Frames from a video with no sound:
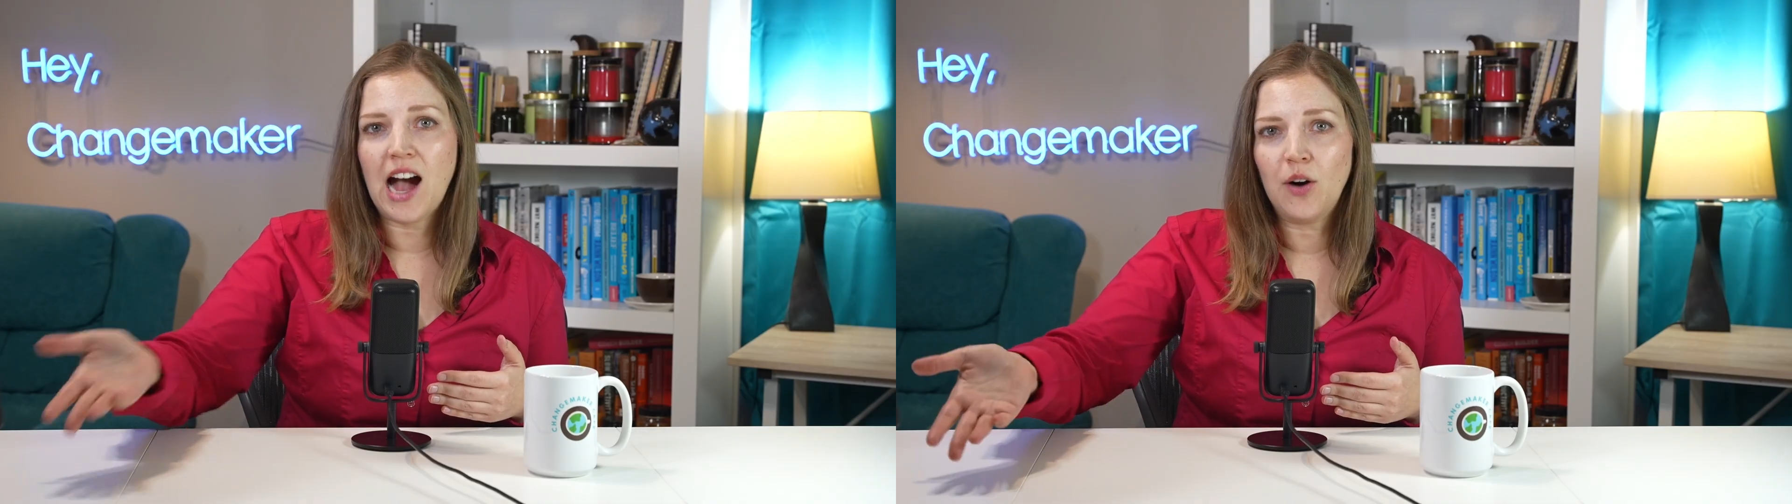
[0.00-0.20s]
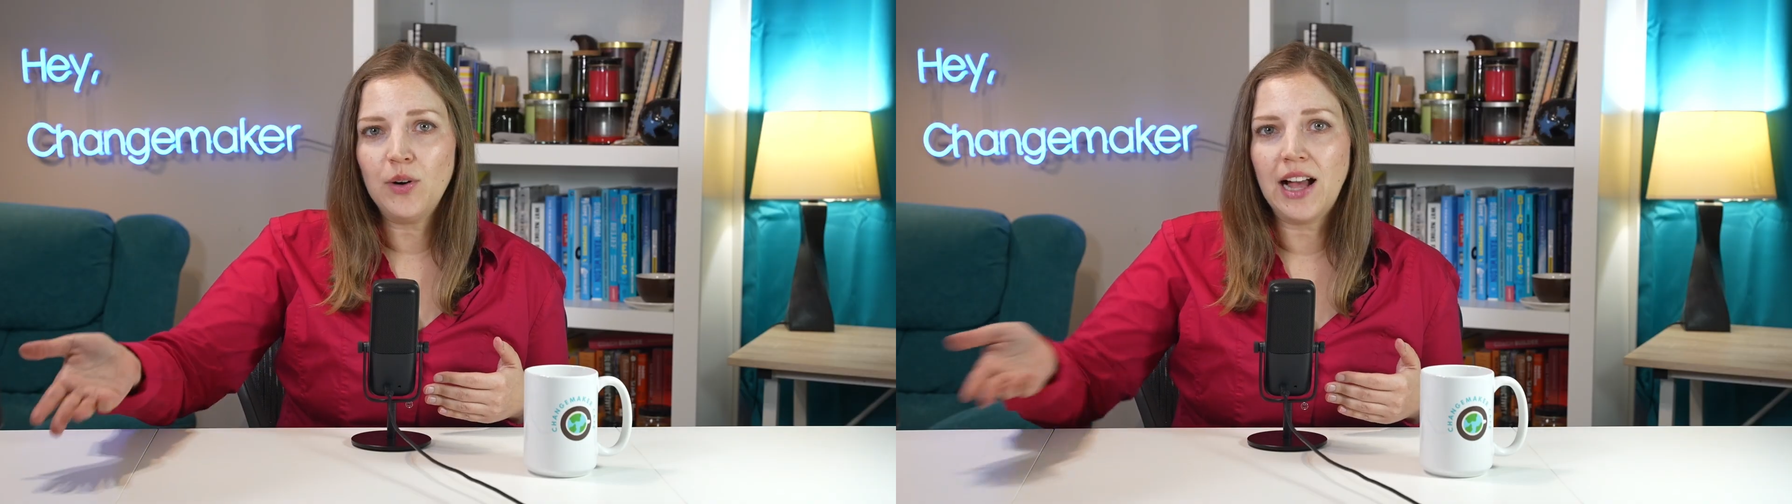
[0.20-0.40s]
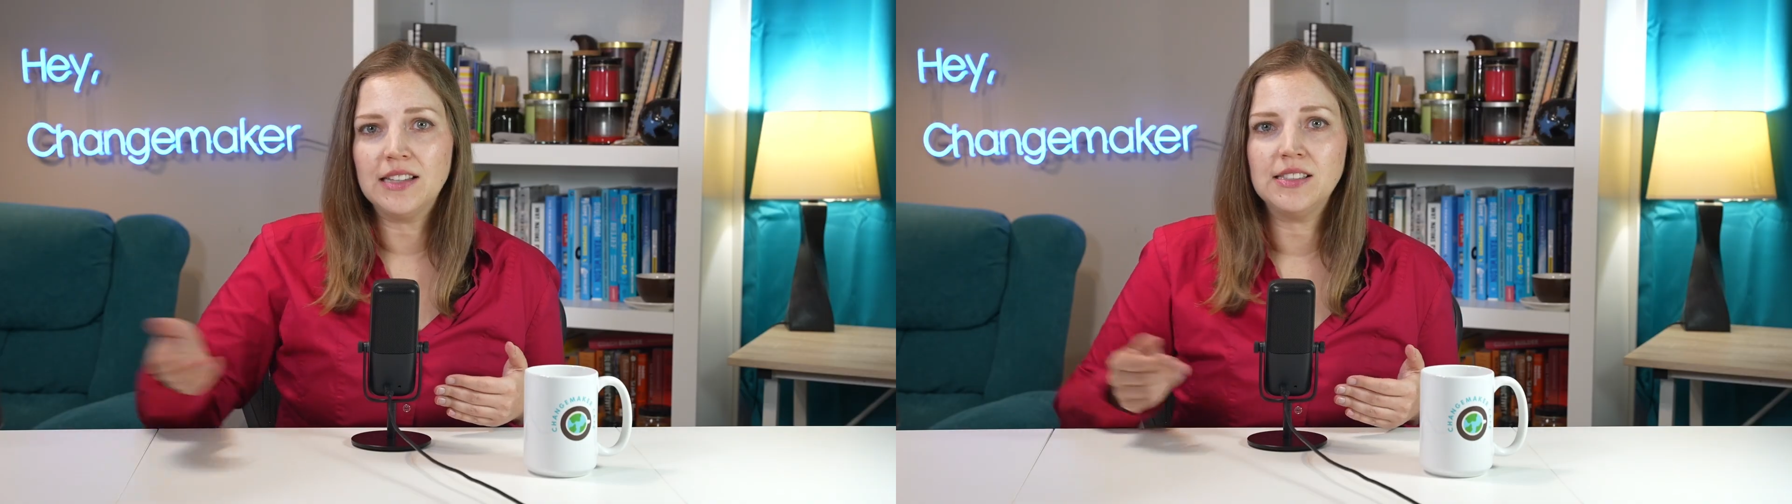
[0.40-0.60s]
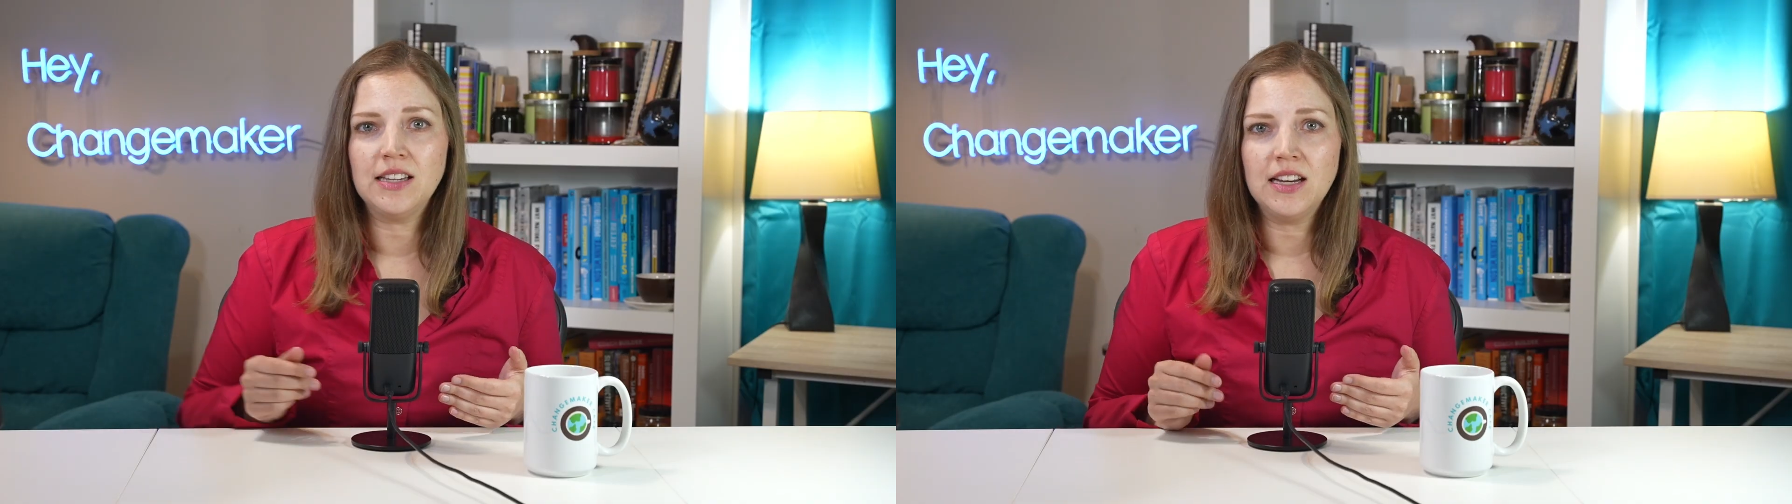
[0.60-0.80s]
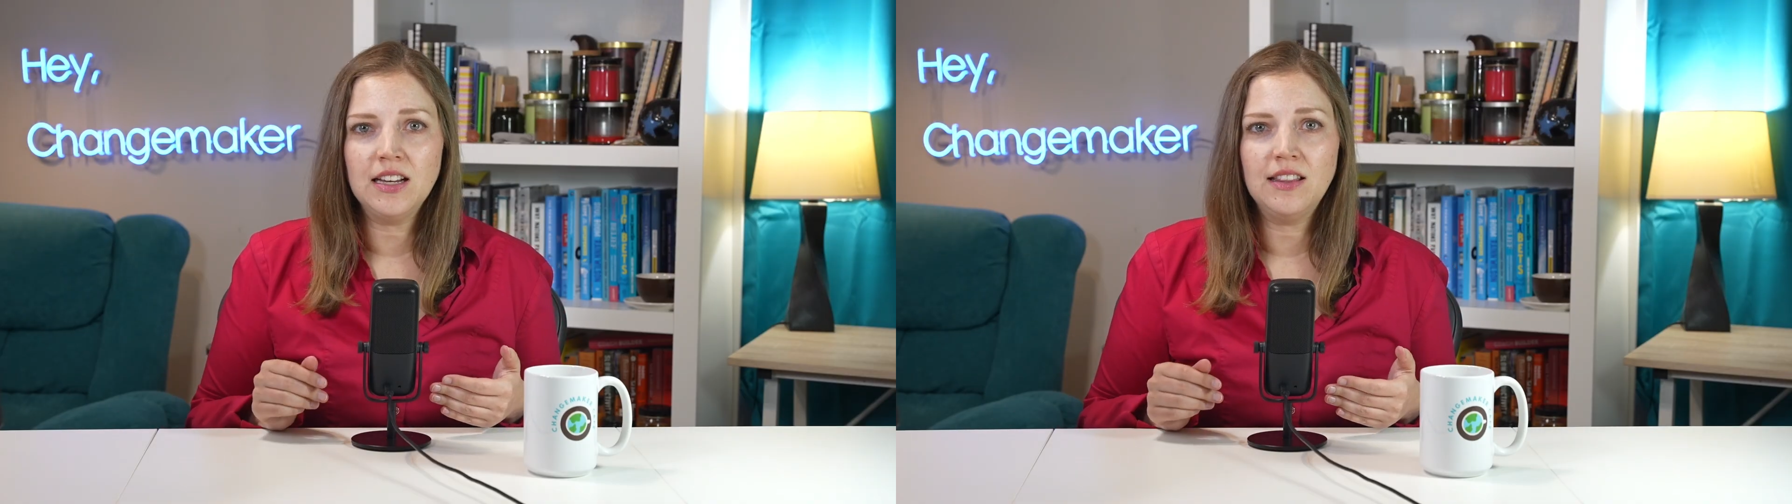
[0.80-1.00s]
out as
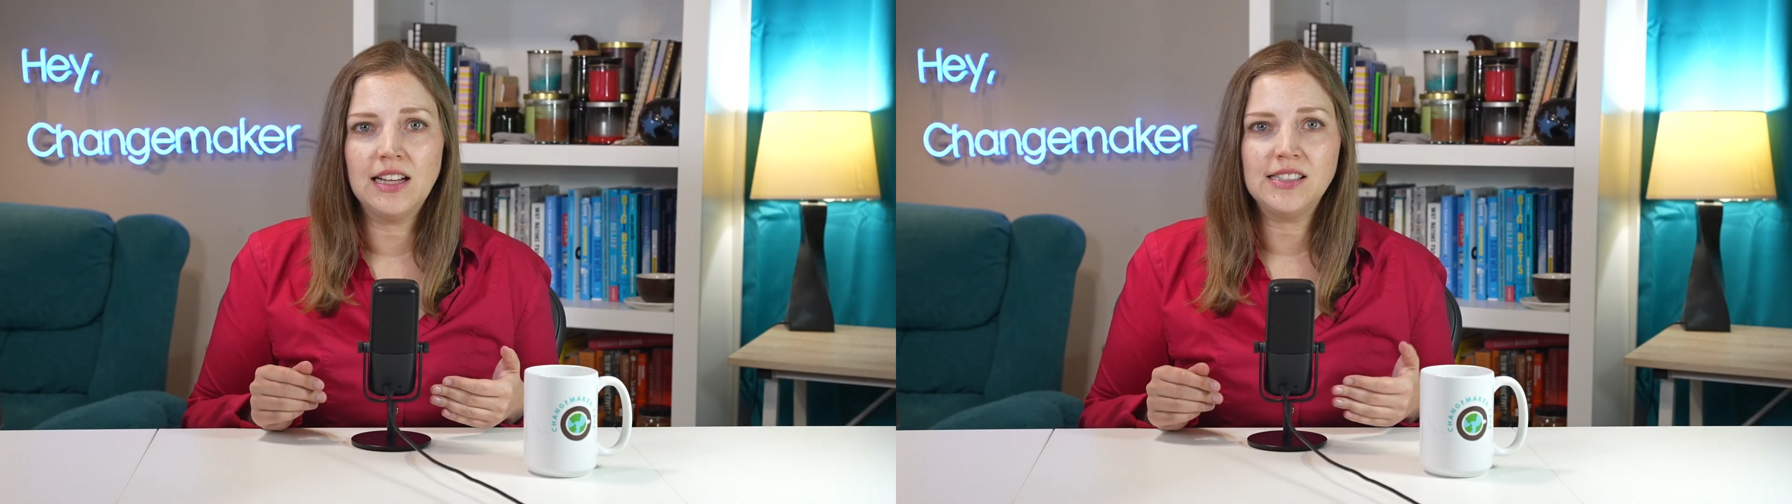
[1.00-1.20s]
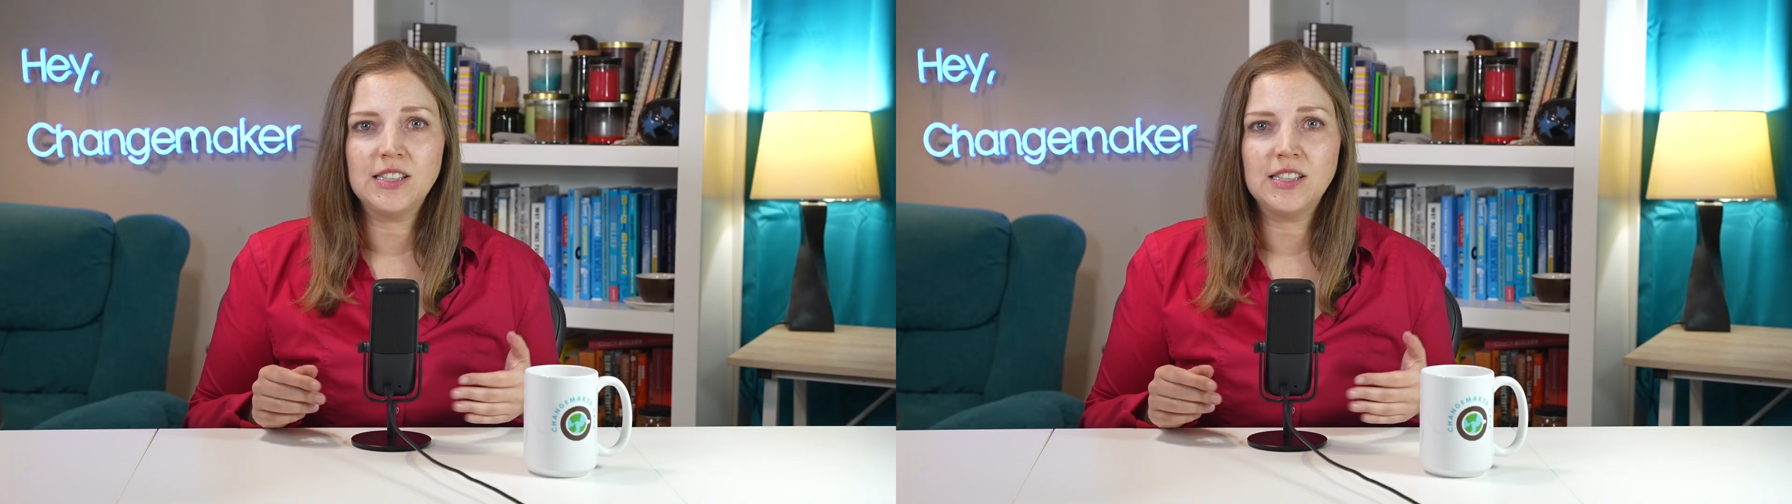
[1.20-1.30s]
needed that